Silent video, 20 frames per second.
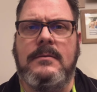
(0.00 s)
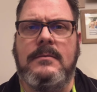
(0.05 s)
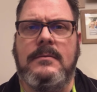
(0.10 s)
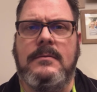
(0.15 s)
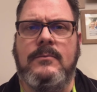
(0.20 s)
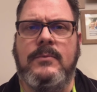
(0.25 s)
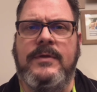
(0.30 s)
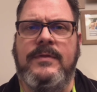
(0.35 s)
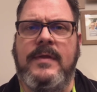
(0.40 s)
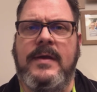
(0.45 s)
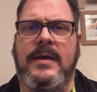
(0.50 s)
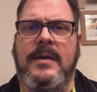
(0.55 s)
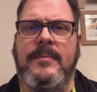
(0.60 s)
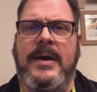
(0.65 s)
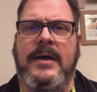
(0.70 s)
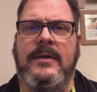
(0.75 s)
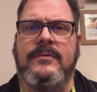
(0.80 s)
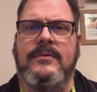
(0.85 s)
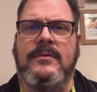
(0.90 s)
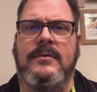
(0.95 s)
We think
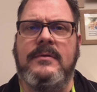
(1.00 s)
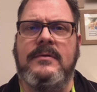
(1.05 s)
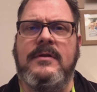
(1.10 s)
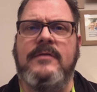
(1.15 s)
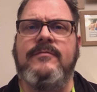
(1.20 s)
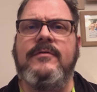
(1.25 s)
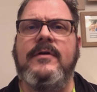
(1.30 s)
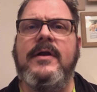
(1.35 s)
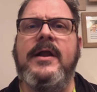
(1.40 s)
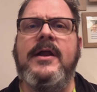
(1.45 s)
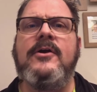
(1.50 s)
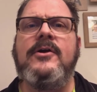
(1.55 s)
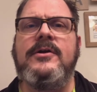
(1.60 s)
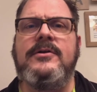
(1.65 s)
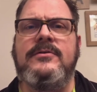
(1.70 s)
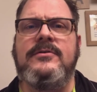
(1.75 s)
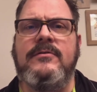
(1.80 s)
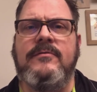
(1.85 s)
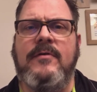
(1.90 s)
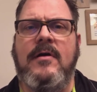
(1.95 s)
about different
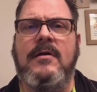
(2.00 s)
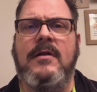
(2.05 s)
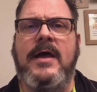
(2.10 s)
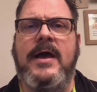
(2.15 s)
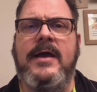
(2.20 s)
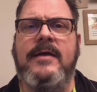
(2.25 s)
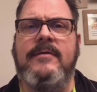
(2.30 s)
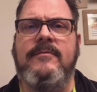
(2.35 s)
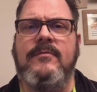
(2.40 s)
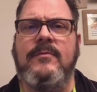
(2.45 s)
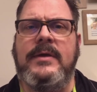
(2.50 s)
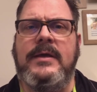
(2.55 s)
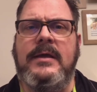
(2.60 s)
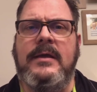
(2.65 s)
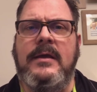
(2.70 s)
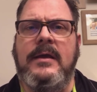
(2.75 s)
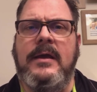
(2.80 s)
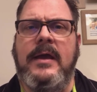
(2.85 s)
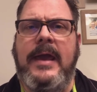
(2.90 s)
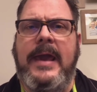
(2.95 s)
areas of our life. We
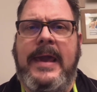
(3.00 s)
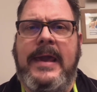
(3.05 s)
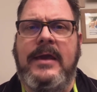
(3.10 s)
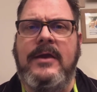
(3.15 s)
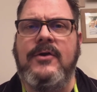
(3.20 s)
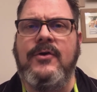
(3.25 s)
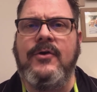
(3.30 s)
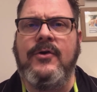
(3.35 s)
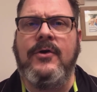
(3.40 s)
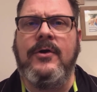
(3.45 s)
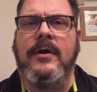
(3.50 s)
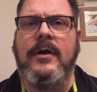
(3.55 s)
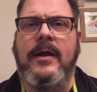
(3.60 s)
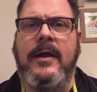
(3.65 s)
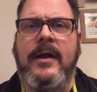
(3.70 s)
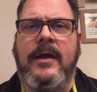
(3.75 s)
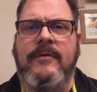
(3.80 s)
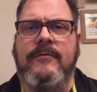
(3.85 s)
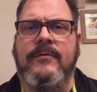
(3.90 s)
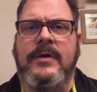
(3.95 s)
anchor
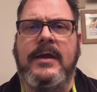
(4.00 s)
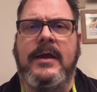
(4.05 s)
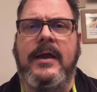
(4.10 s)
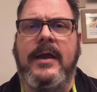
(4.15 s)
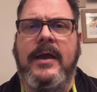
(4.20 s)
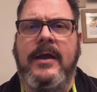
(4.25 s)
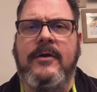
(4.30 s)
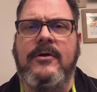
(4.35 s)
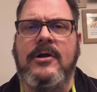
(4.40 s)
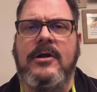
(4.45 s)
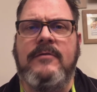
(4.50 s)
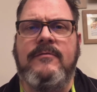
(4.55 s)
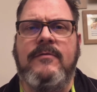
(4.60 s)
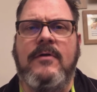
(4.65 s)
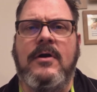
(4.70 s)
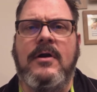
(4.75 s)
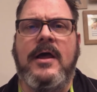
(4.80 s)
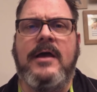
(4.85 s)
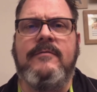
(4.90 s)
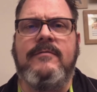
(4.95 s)
every area of
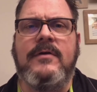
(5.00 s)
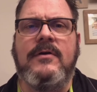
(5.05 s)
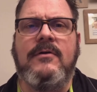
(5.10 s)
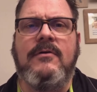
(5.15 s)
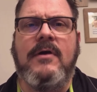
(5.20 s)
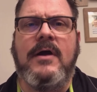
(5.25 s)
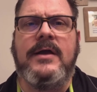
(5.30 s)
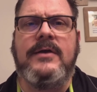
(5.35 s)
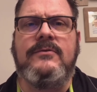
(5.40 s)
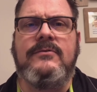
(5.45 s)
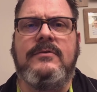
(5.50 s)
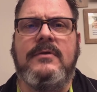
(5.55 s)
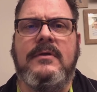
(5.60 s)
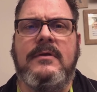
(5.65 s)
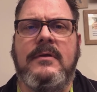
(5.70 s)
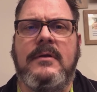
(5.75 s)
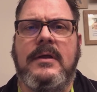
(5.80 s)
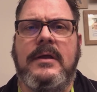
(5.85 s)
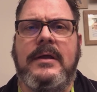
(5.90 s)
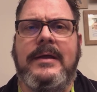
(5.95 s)
our life in Christ.
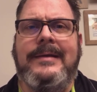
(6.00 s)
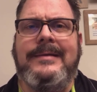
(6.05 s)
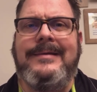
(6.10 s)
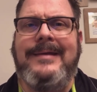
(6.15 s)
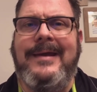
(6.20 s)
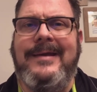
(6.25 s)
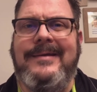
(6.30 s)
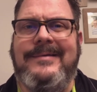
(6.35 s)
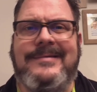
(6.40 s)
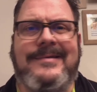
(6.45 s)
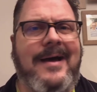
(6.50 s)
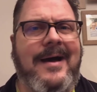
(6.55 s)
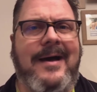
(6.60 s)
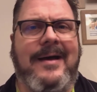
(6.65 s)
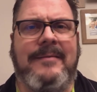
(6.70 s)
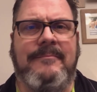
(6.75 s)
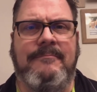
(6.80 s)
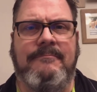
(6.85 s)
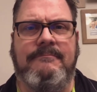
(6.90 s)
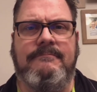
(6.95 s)
It takes
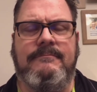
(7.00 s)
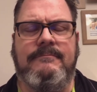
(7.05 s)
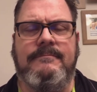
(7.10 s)
time.